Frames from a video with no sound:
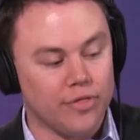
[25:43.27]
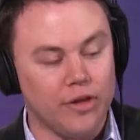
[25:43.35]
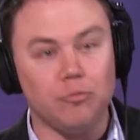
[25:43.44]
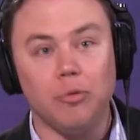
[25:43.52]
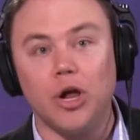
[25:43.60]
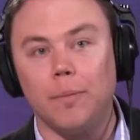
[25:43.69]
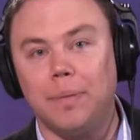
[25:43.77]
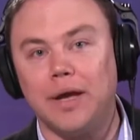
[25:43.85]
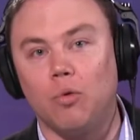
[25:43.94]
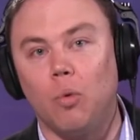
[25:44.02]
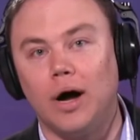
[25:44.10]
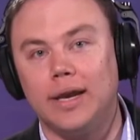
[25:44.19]
Let's put up
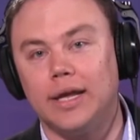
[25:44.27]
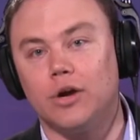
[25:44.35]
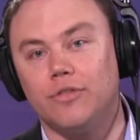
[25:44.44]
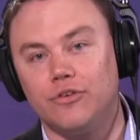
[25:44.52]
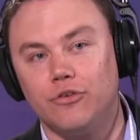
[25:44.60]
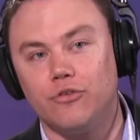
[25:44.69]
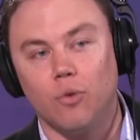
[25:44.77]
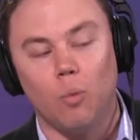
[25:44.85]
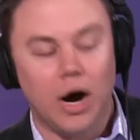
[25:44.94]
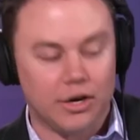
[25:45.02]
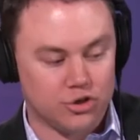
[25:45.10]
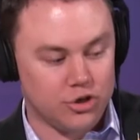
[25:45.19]
pick one here. This is the
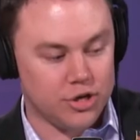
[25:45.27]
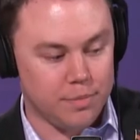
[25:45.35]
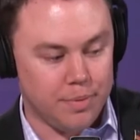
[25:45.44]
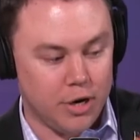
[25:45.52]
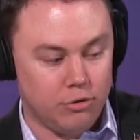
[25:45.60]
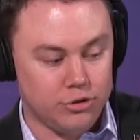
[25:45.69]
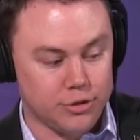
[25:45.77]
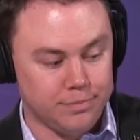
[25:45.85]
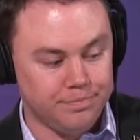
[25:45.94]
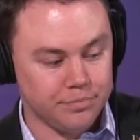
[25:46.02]
Washington Post